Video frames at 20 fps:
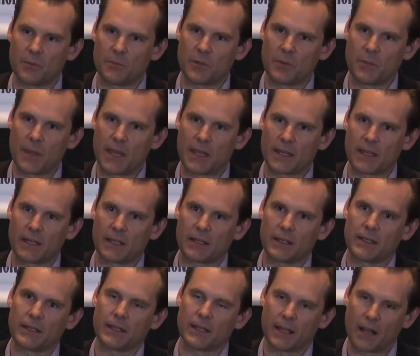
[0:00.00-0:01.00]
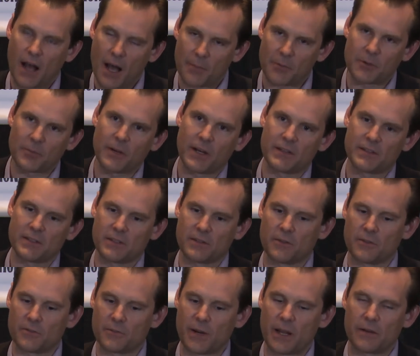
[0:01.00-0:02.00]
be making, and optimizing
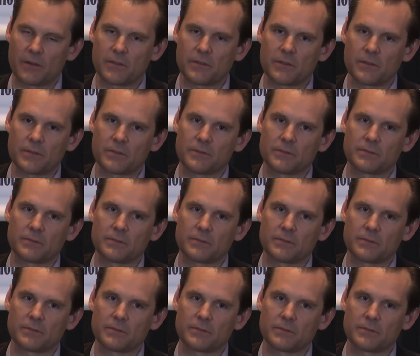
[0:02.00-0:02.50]
those routes.